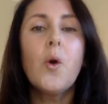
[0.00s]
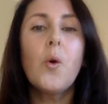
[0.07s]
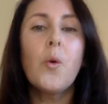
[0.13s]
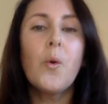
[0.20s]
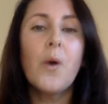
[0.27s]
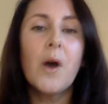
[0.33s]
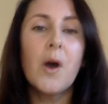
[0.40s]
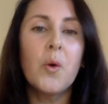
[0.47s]

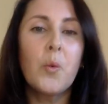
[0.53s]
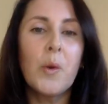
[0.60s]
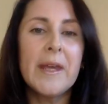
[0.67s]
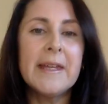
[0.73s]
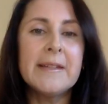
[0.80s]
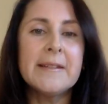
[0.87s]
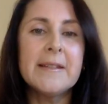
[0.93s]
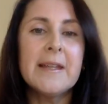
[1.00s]
or a
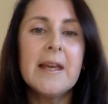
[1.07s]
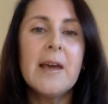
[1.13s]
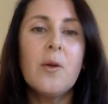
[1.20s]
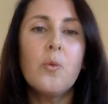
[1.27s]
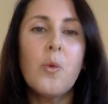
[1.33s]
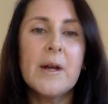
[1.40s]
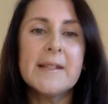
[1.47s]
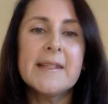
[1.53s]
win
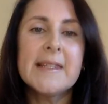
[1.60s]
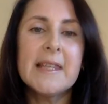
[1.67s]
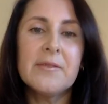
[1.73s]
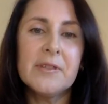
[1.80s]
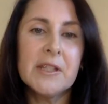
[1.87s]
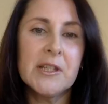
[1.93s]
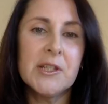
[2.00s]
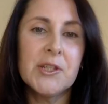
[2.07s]
once
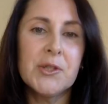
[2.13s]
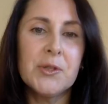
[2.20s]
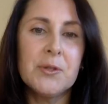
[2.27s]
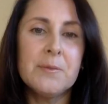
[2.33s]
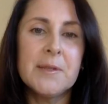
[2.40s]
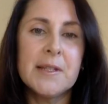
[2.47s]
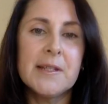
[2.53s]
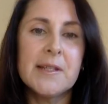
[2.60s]
they've
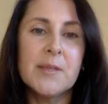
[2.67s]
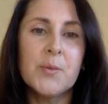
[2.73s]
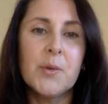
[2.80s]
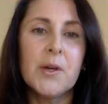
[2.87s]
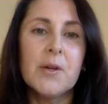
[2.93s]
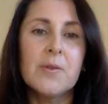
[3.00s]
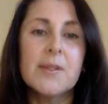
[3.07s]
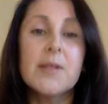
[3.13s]
consumed it as well.